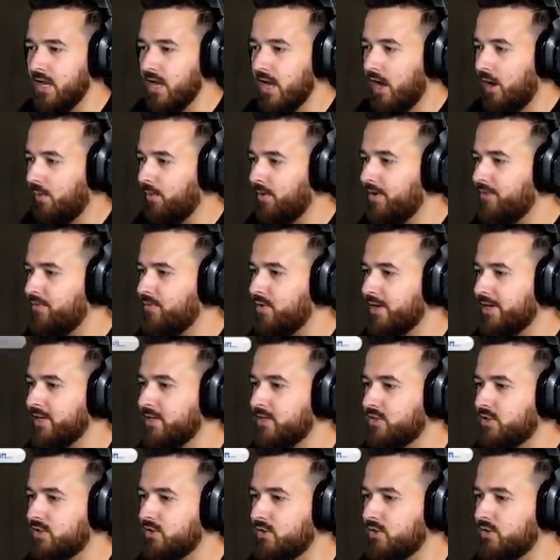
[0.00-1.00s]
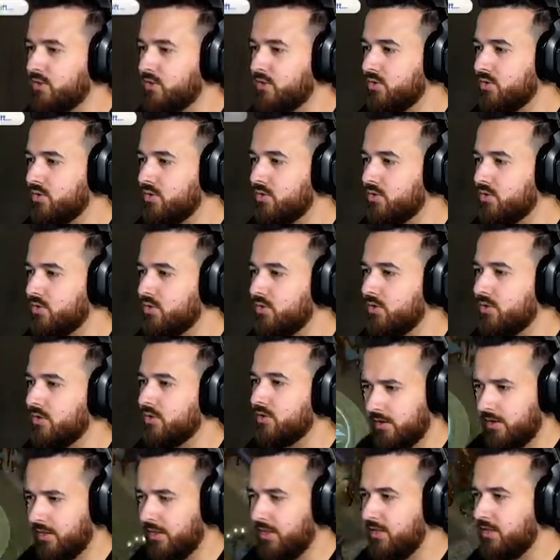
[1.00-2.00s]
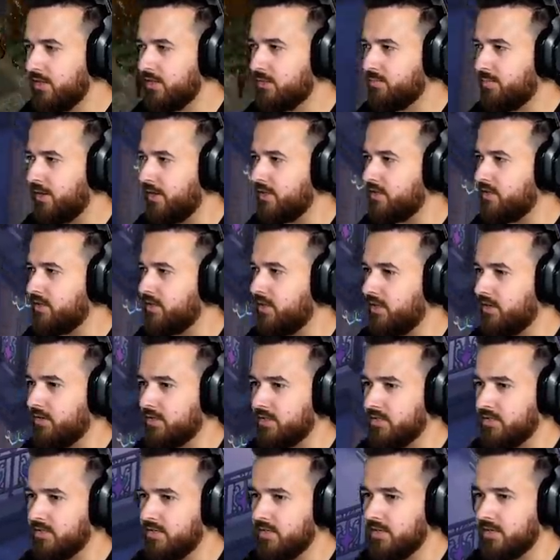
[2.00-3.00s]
I wonder if we can do, I think there's beds here, isn't